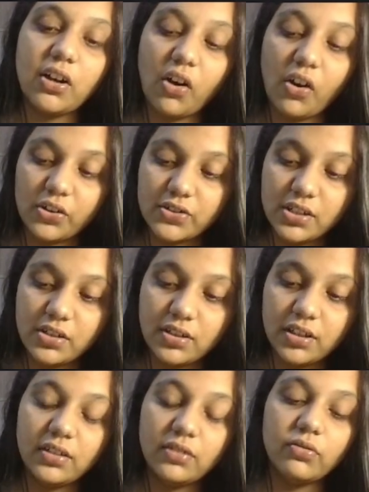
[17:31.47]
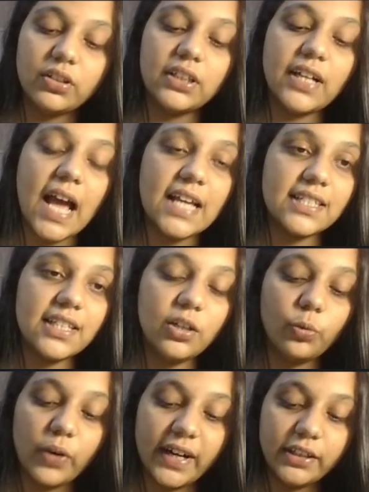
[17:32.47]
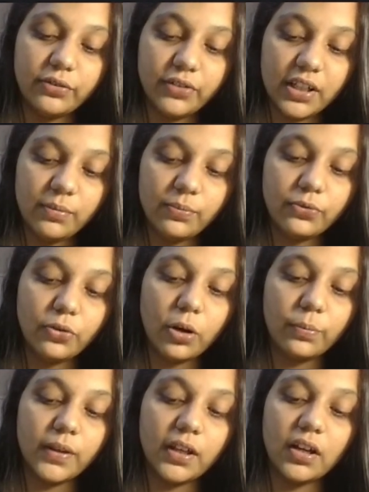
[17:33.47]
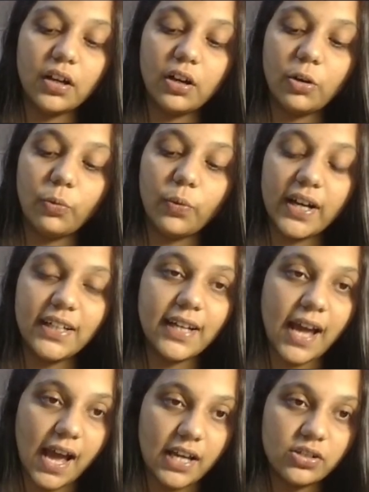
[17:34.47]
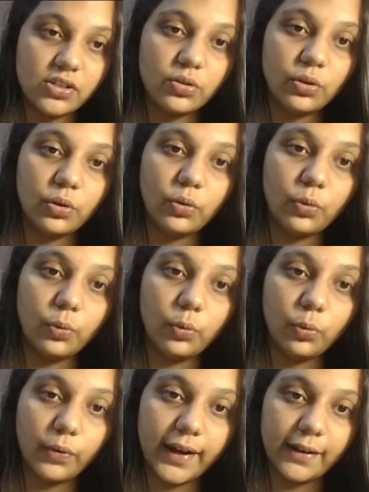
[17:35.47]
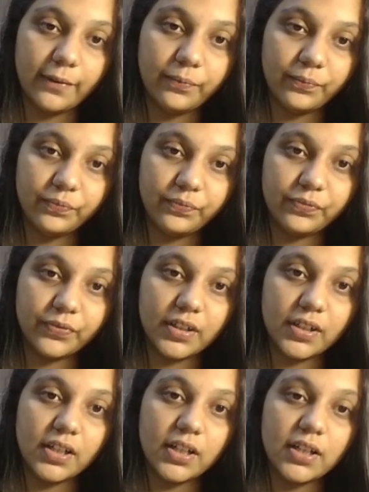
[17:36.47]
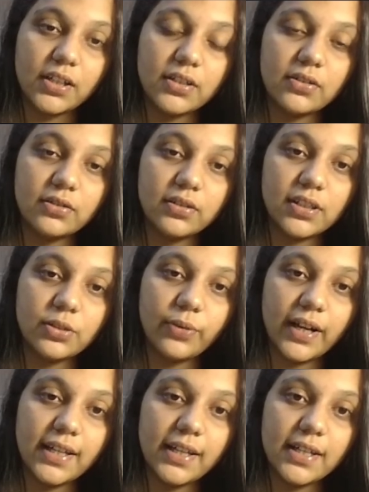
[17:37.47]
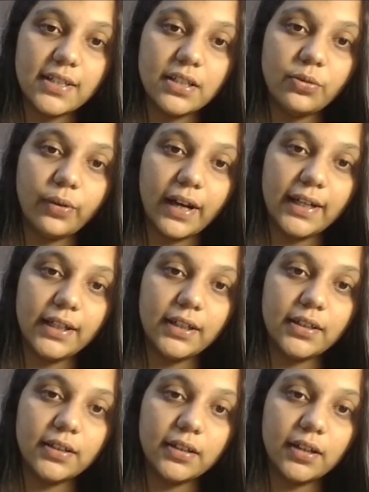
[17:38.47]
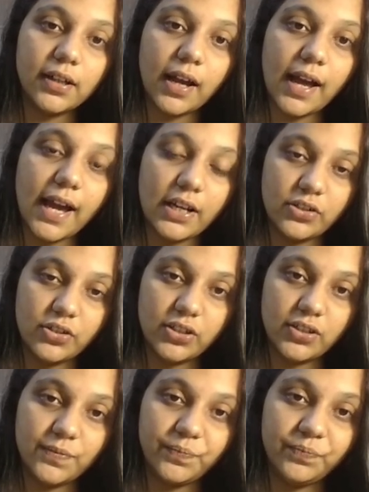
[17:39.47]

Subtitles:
oxygen with a dazzling white flame forming a white ash Y. So this Y is a white ash.